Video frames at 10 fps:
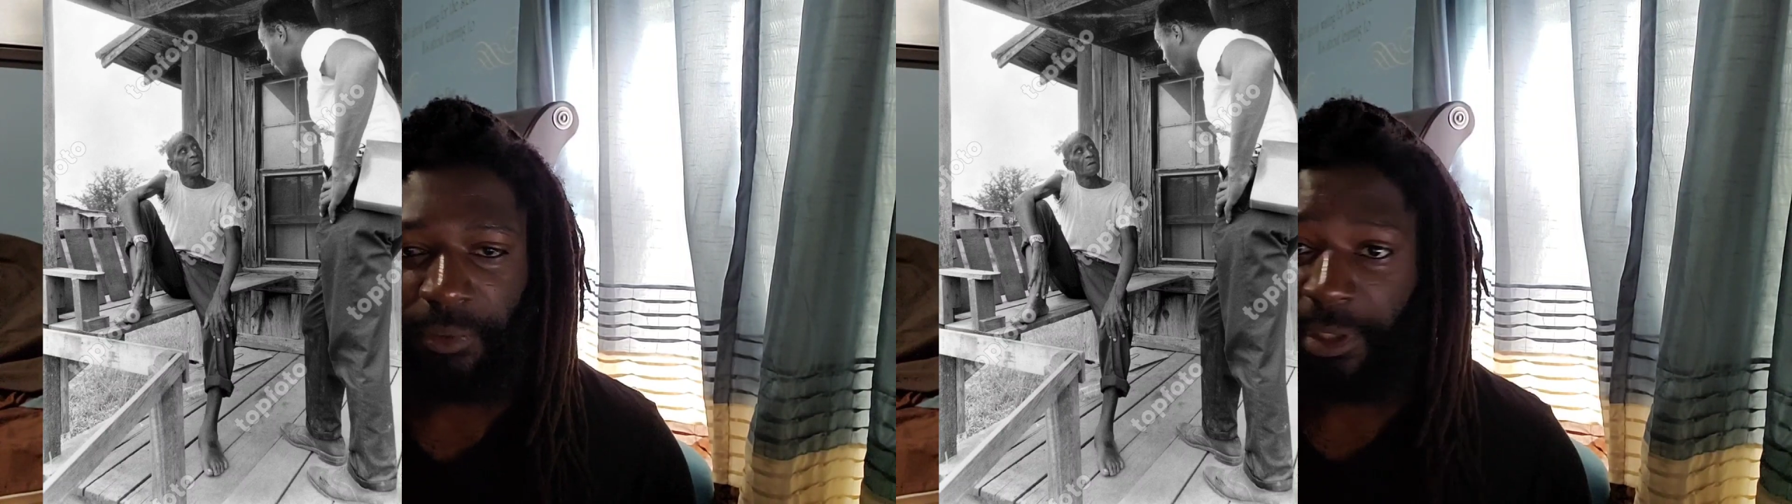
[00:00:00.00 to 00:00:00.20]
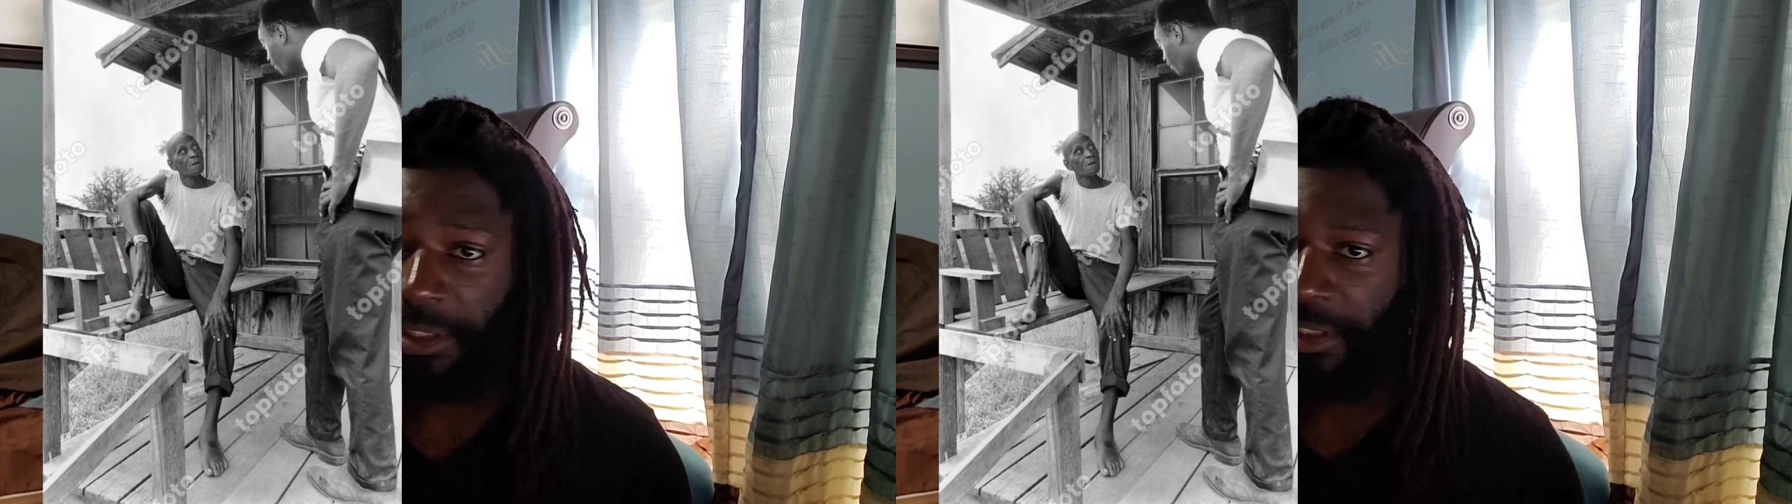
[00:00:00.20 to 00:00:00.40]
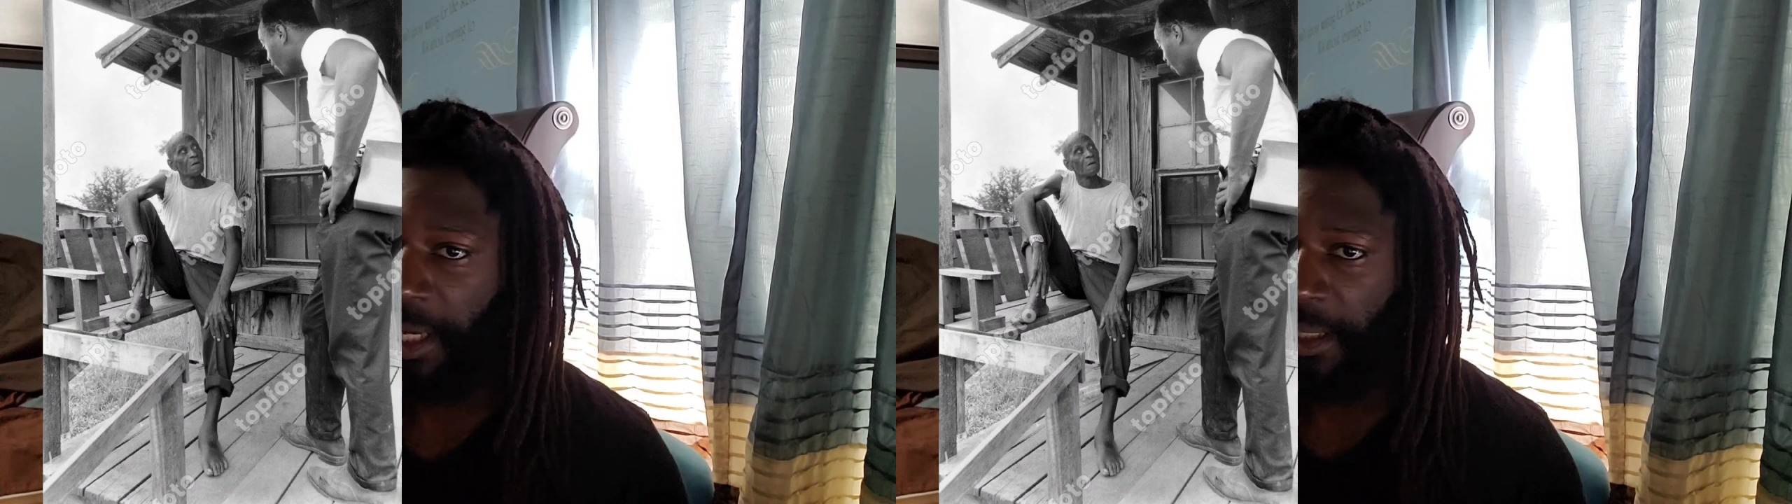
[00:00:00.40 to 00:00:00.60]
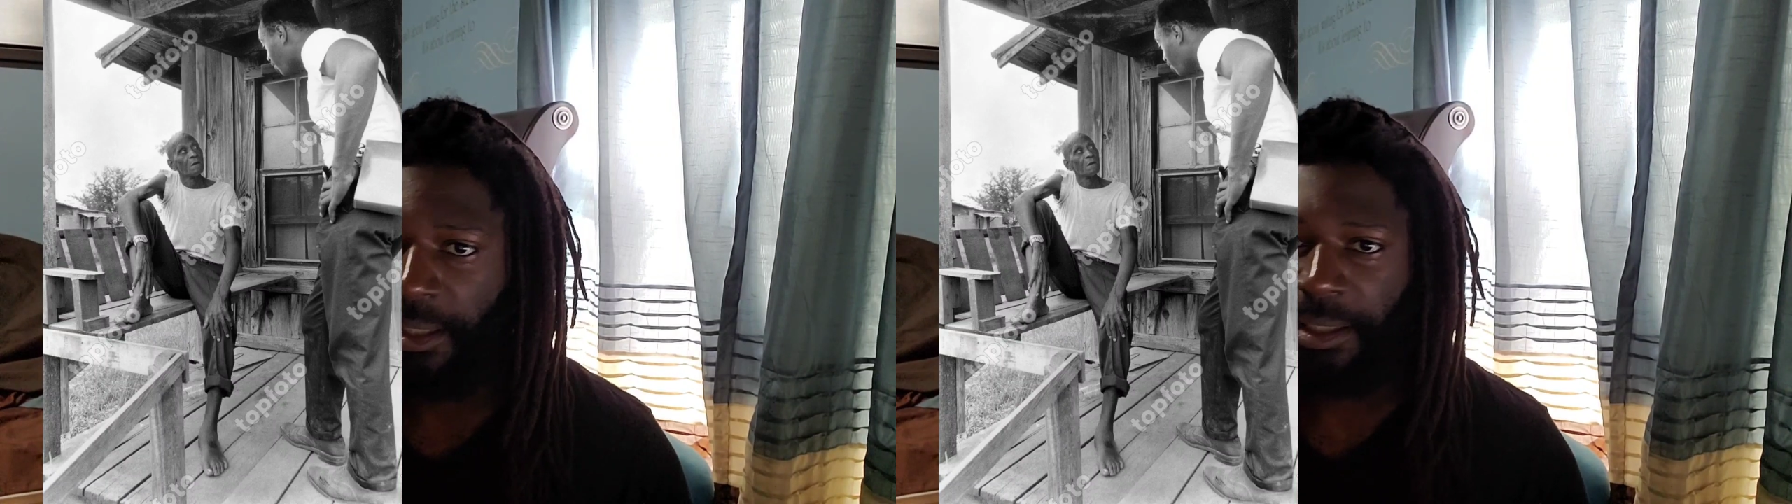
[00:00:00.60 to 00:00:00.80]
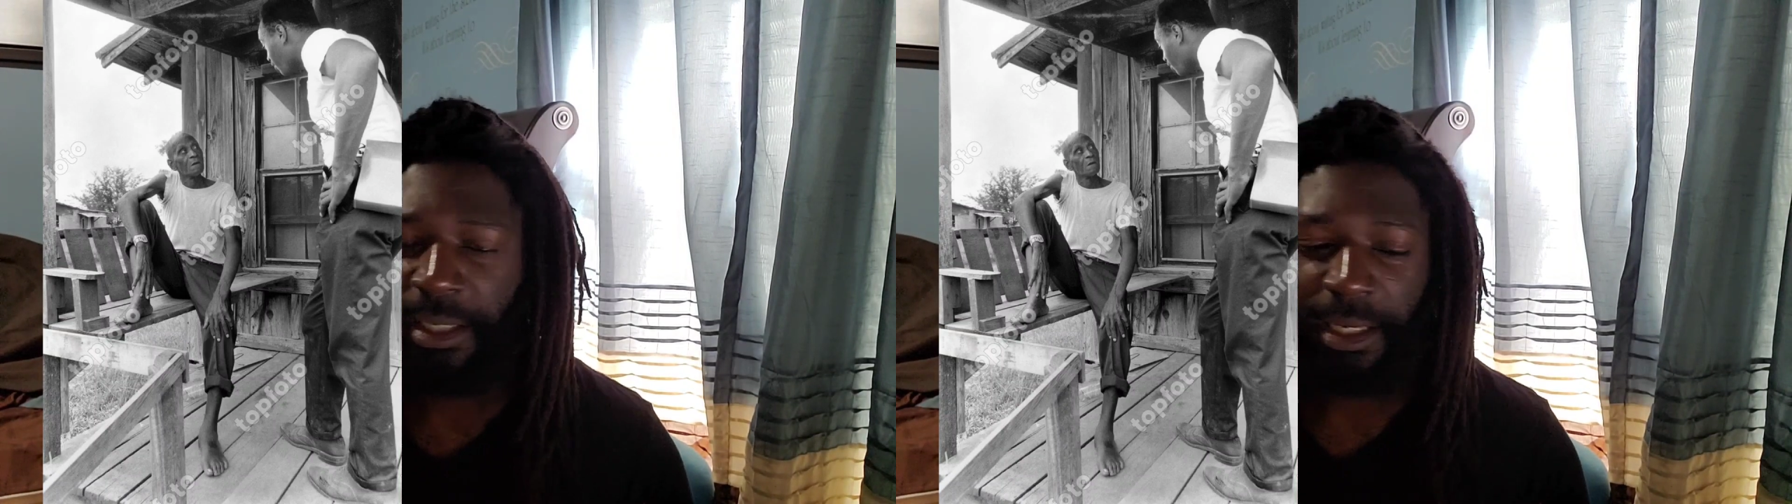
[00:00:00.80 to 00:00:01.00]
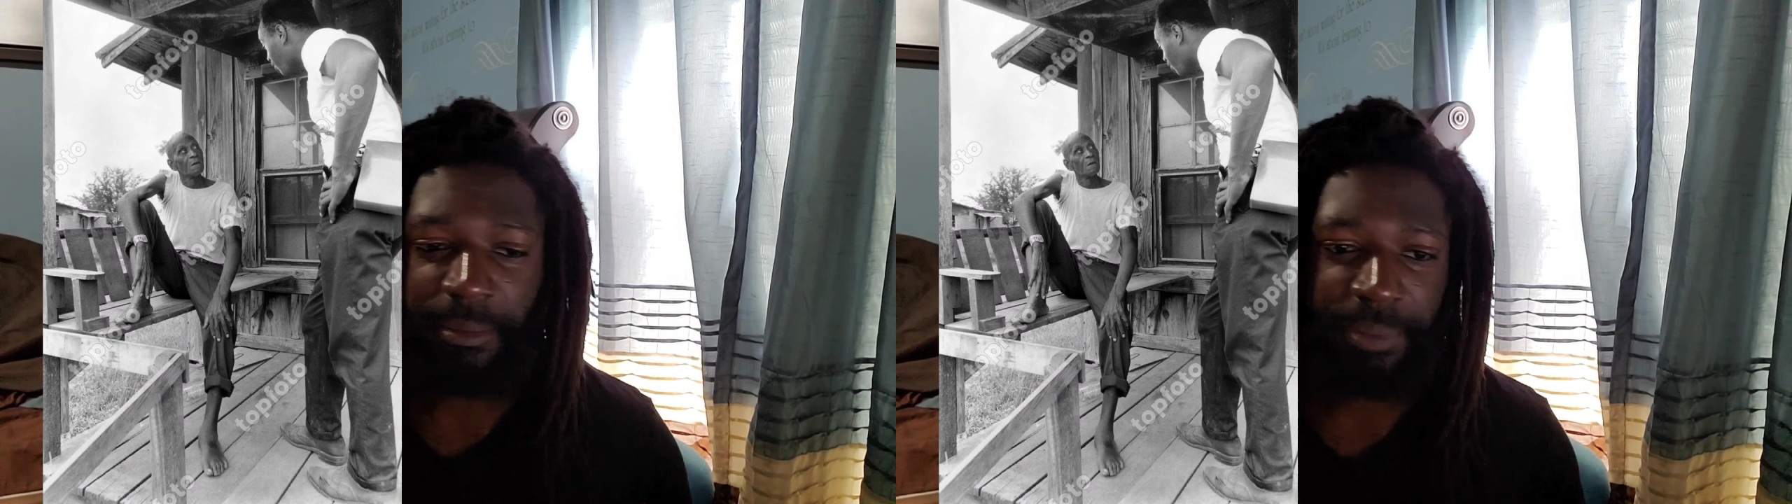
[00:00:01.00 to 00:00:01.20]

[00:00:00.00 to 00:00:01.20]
with a shotgun and a